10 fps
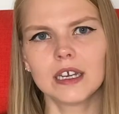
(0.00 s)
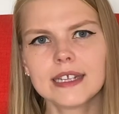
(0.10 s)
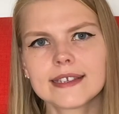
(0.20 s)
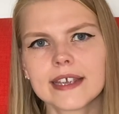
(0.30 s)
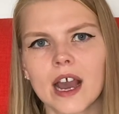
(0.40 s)

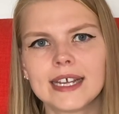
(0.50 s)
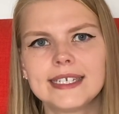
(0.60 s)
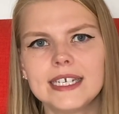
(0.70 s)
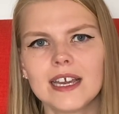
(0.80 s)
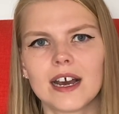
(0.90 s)
It's the
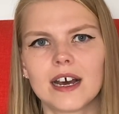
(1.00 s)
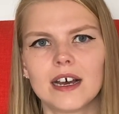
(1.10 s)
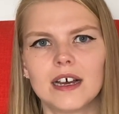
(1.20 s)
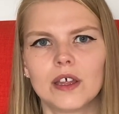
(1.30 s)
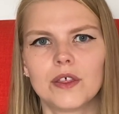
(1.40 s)

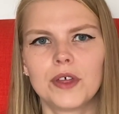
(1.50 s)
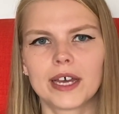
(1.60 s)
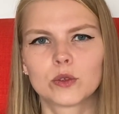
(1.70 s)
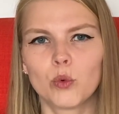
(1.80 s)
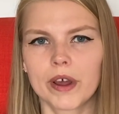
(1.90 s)
idea
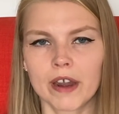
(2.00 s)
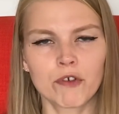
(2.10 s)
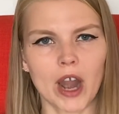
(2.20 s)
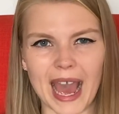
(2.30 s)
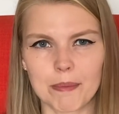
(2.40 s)
that whatever
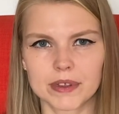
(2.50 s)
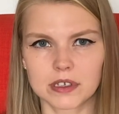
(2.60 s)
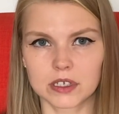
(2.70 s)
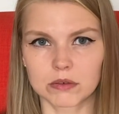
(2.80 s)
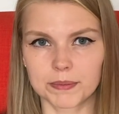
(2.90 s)
happens
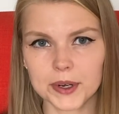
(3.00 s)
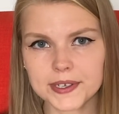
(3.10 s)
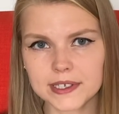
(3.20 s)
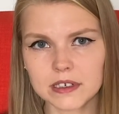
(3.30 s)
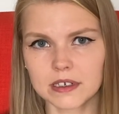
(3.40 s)
to a
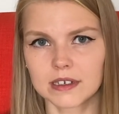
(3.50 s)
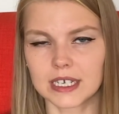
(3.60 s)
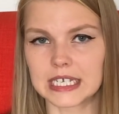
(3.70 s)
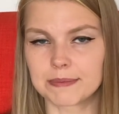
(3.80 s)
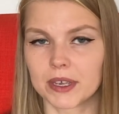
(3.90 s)
person
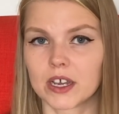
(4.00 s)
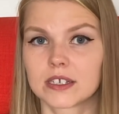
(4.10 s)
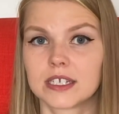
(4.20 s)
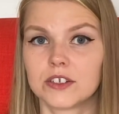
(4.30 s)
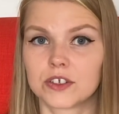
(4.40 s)
is because
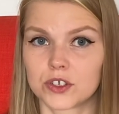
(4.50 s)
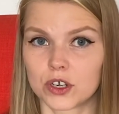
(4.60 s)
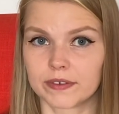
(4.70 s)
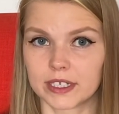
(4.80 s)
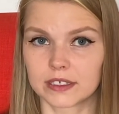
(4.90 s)
they
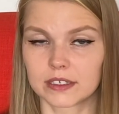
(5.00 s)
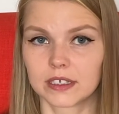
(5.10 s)
deserved it,